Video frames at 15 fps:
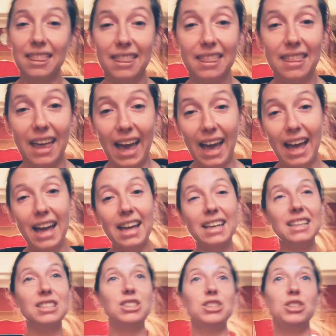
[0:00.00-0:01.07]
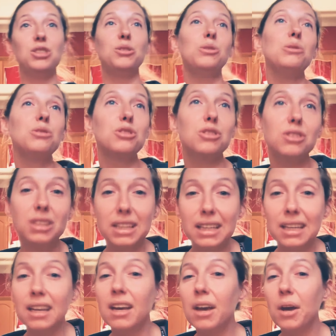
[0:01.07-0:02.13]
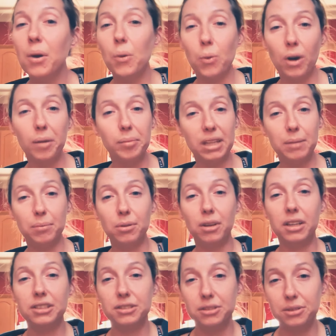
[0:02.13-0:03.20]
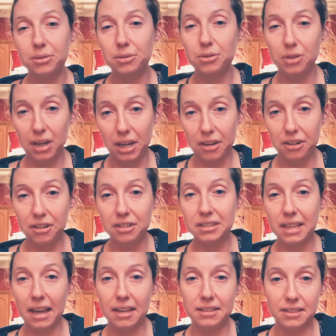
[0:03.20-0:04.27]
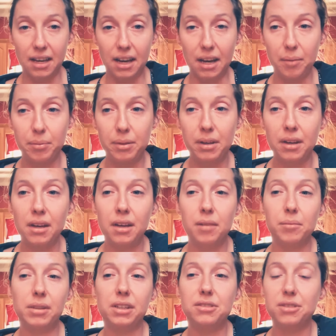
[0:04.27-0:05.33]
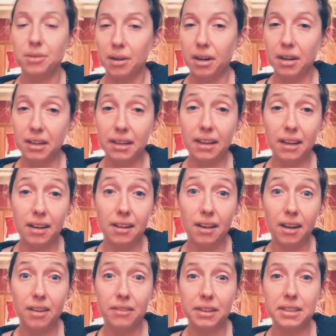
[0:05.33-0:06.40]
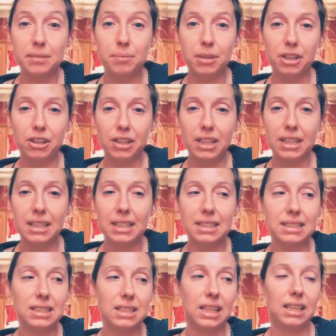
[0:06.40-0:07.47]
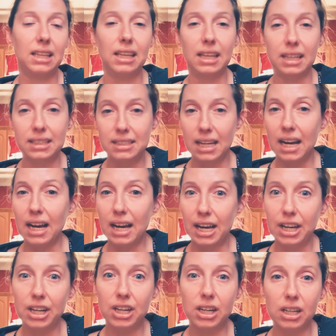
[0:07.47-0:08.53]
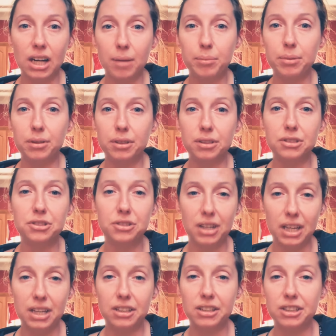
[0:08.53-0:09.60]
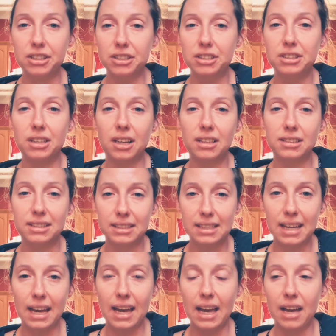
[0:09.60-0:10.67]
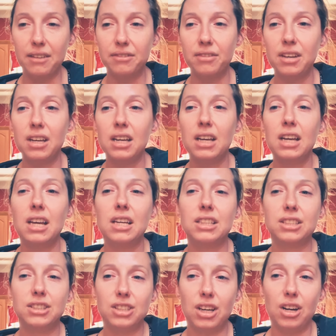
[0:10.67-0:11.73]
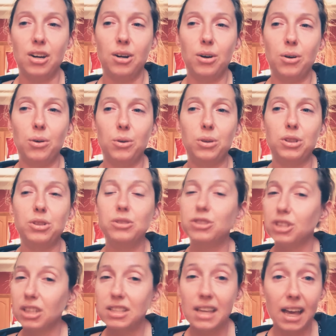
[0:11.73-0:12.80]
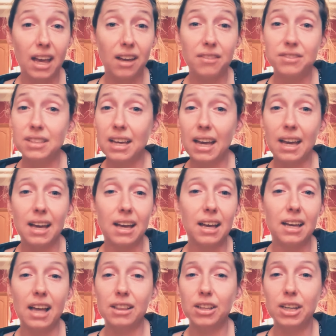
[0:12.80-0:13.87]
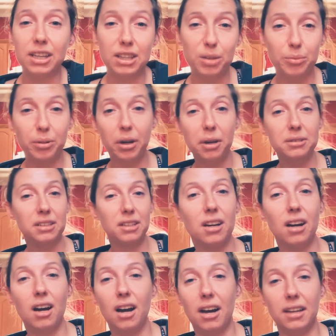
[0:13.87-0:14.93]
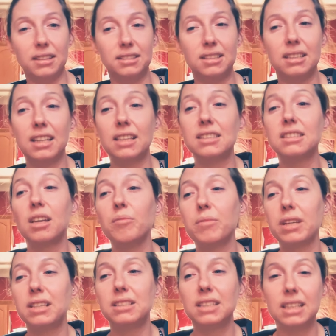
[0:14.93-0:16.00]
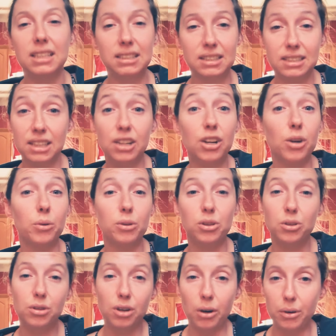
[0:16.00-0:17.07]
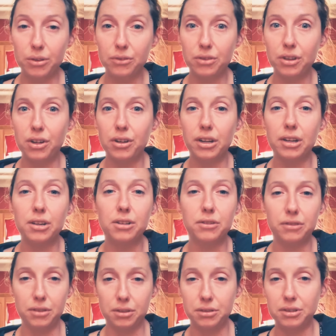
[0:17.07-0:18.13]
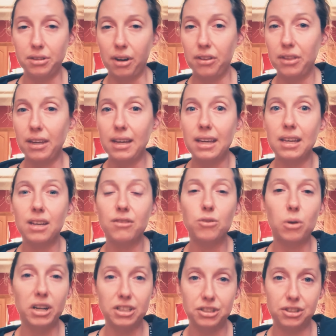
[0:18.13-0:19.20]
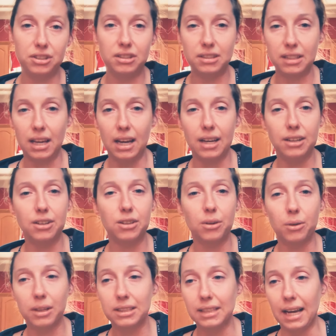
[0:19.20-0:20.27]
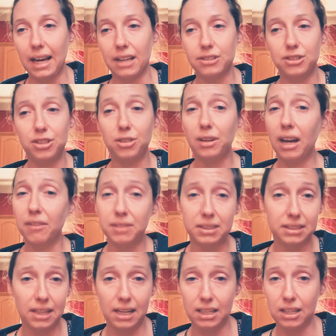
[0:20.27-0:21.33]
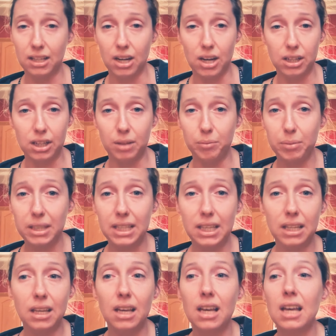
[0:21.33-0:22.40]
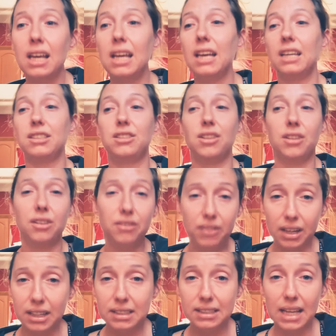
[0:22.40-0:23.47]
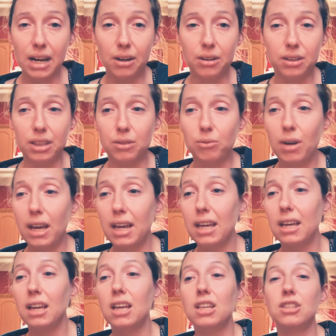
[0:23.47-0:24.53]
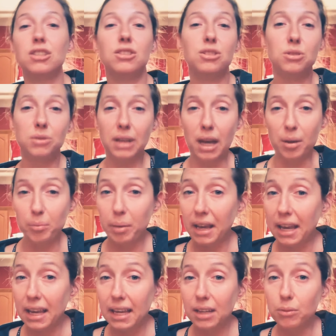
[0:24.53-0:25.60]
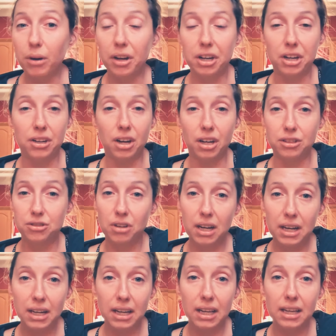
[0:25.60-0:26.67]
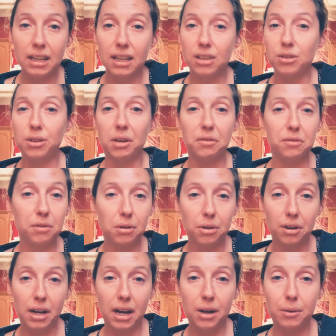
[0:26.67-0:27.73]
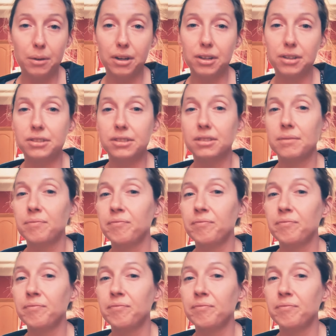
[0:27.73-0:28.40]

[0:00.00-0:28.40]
that is usually where people as new trainers end up, because you are going to get a lot of experience and they like to hire a couple trainers on staff. So you just have to look at the pros cons, and that's something to consider when you go in for your interview. Start thinking of questions that you're going to ask. Do you have to sign a non-compete? Is there a fixed hourly rate? Do you get paid while you're not training? Can you get floor hours?